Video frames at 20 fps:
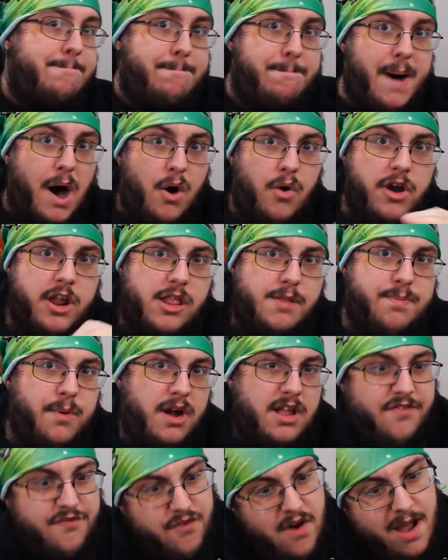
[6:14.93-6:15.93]
Bonus
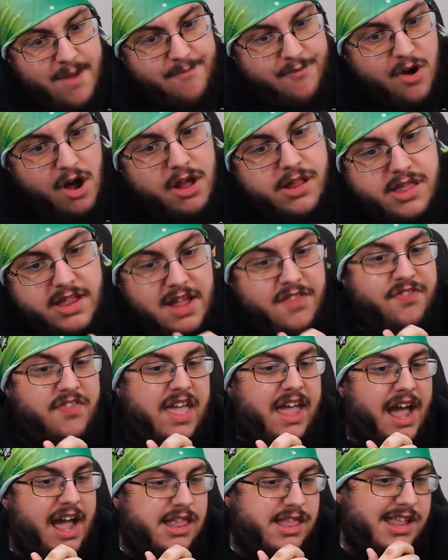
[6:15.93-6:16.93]
points for Ampharos. Didn't
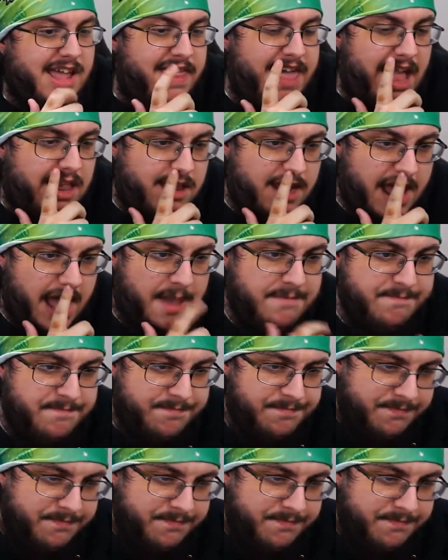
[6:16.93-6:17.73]
think I'd say that today.